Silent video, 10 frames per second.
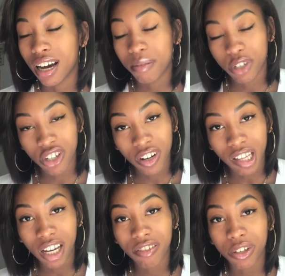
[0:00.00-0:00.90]
I'm sure a
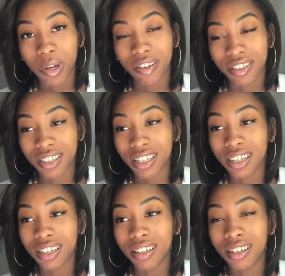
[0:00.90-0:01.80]
lot of you have
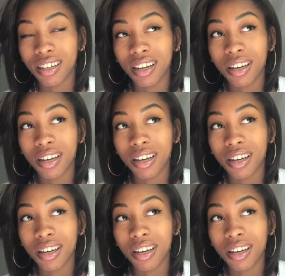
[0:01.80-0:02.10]
seen